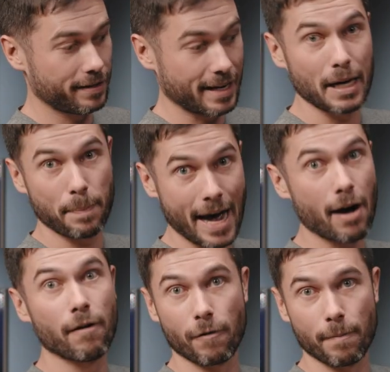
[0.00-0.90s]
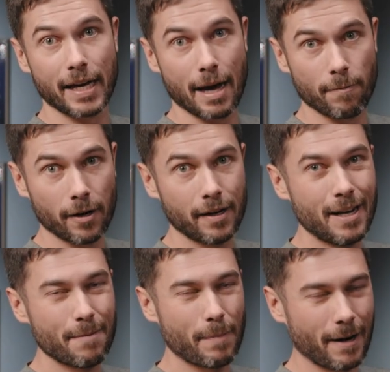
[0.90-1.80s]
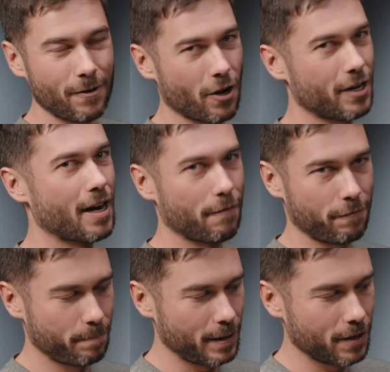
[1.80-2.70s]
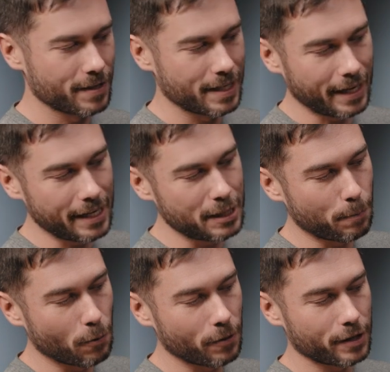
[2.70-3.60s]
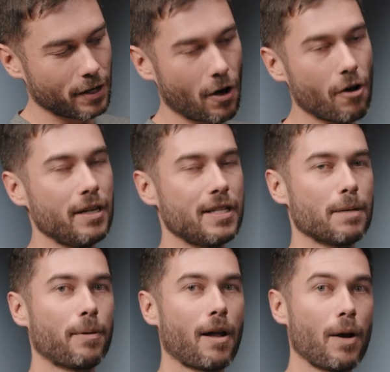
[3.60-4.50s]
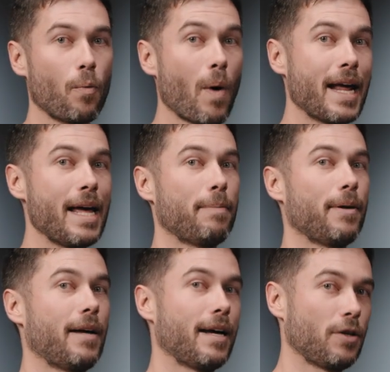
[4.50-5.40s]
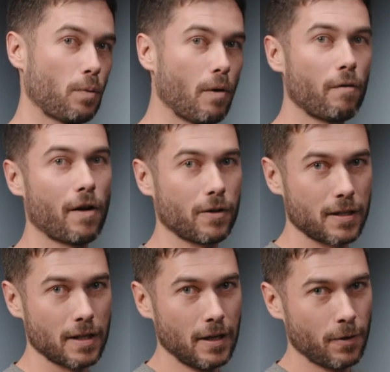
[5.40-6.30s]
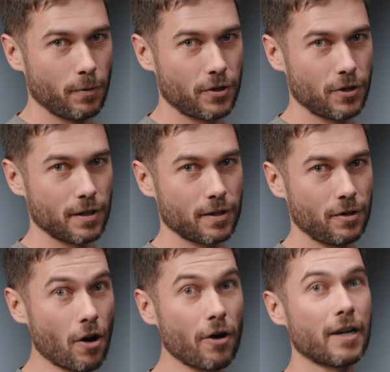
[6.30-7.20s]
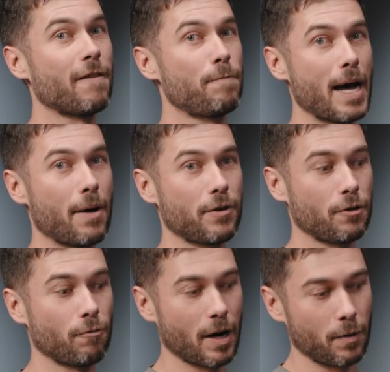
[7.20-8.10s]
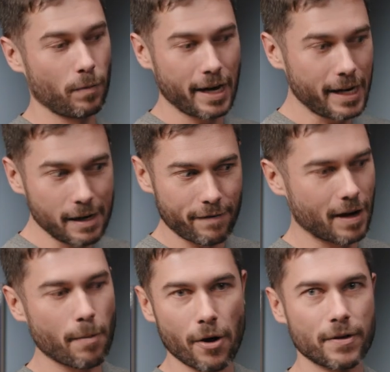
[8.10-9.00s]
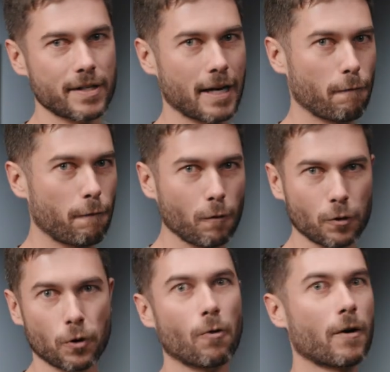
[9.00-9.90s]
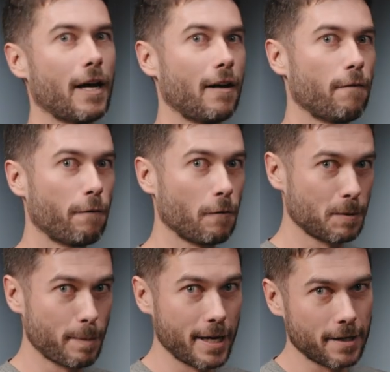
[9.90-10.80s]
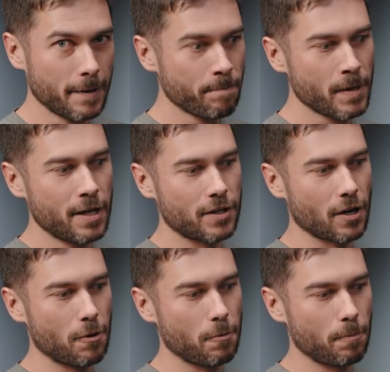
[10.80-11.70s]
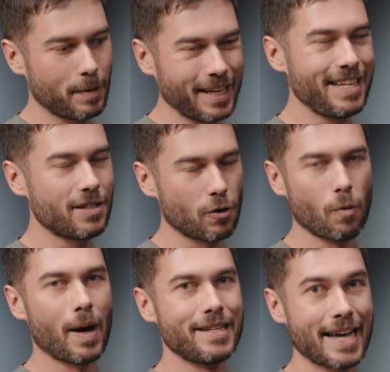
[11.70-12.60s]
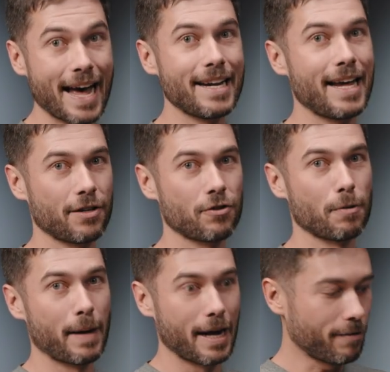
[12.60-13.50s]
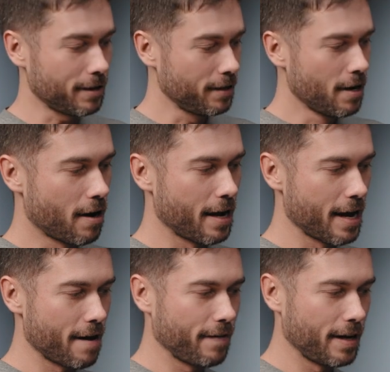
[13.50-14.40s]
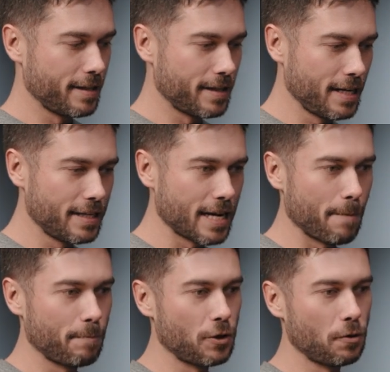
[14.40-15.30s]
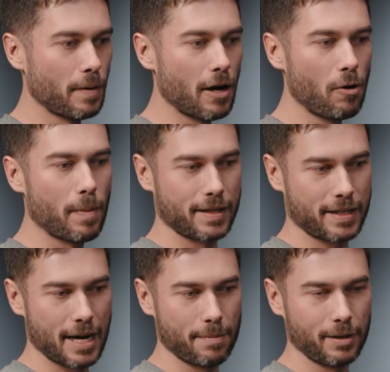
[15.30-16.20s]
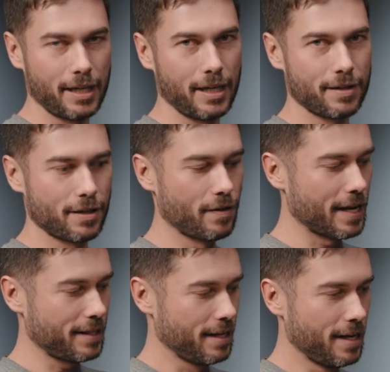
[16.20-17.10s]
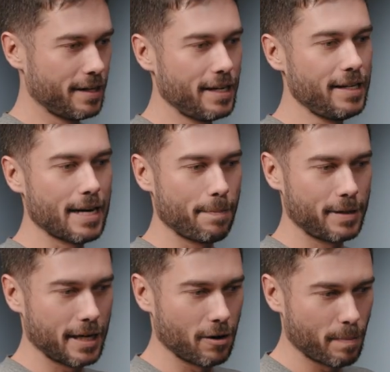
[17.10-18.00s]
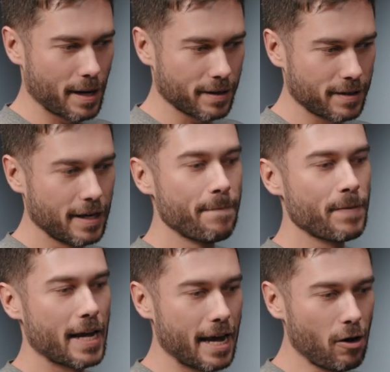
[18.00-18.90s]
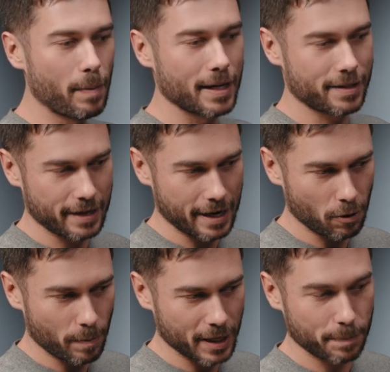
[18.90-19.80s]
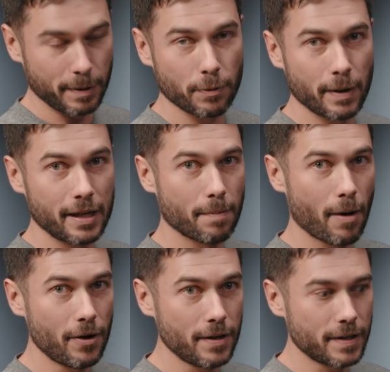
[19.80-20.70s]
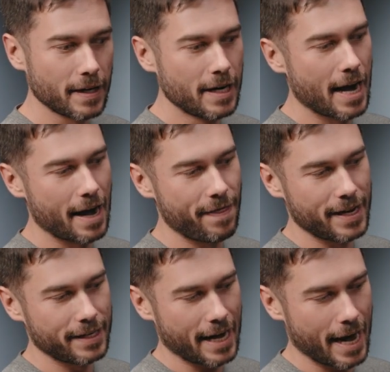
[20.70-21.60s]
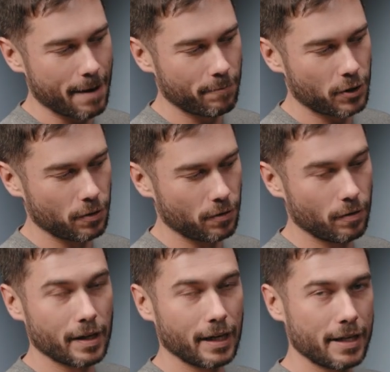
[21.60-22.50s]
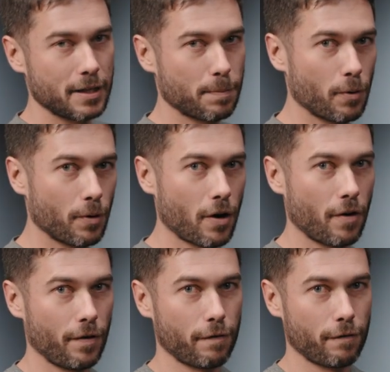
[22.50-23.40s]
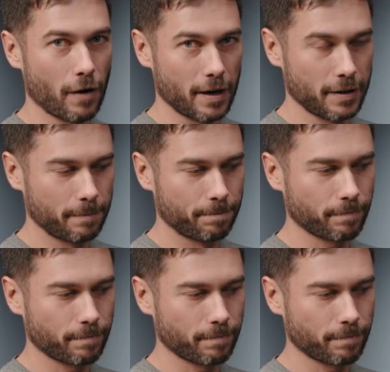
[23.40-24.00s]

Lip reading: take power from the camera, but not enough, because the lens port can only supply 1 amp at 12 volts, which is not enough power to run any of our motors at full torque and full speed. So please always add extra power. I have a D-tap to L-bus cable here. So that's D-tap to L-bus, L-bus to L-bus between the motors, and then cam to the lens port on the front.